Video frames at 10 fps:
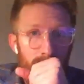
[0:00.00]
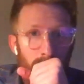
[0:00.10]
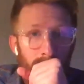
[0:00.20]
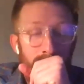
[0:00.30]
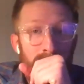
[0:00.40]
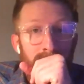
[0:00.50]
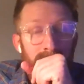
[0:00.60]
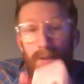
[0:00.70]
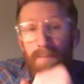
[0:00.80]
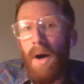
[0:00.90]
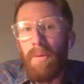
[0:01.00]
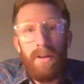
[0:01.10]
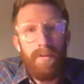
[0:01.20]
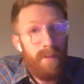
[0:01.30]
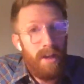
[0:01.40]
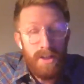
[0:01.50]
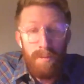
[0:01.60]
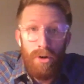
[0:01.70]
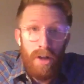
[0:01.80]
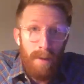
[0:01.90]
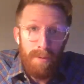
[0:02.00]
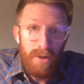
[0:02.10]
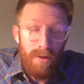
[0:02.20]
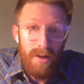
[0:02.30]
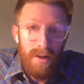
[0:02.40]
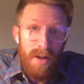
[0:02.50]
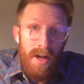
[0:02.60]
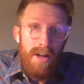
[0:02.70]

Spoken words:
on meetings, public testimony opportunities.